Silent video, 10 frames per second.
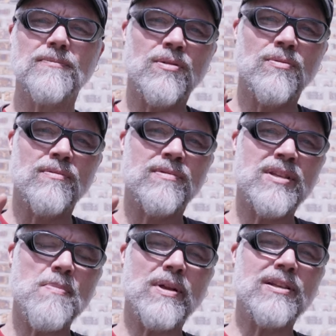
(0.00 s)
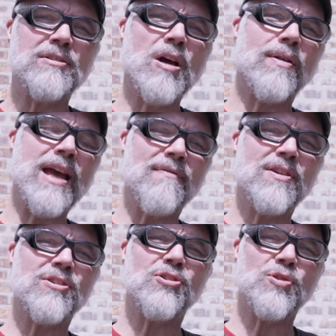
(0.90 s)
You typically don't have
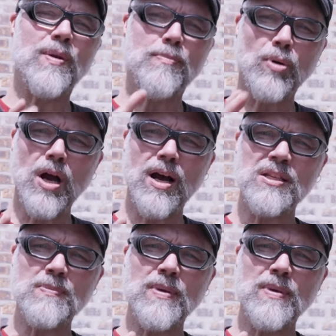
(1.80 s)
this issue with bronze,